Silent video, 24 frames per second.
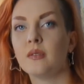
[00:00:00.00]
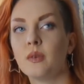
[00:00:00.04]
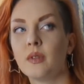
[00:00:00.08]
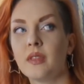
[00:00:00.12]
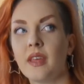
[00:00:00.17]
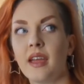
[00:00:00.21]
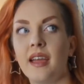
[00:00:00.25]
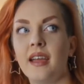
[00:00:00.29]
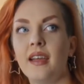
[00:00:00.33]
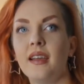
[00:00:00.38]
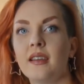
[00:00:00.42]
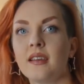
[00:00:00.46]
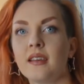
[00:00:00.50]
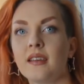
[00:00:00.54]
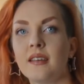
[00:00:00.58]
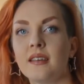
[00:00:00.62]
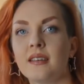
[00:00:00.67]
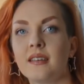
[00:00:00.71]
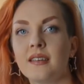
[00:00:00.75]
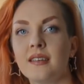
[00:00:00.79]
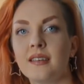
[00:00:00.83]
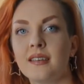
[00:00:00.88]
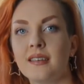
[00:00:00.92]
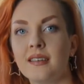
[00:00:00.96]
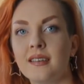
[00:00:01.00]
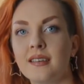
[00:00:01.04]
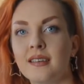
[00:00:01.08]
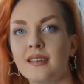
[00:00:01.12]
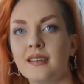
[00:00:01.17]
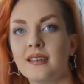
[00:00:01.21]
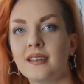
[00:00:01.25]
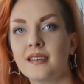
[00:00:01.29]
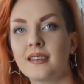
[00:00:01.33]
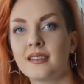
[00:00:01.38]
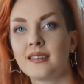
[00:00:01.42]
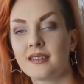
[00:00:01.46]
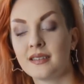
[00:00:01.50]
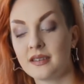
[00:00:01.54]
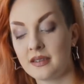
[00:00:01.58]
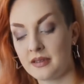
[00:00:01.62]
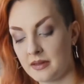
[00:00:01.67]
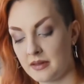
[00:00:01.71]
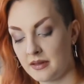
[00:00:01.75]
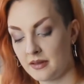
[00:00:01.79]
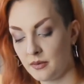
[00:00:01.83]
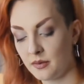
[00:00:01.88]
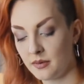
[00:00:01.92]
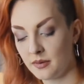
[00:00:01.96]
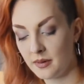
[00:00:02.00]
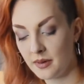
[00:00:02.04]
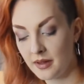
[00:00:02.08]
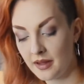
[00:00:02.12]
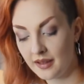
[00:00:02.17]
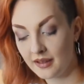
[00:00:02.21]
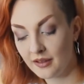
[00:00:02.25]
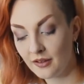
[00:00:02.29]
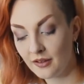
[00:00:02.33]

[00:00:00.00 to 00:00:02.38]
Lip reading: It's really great. Real great.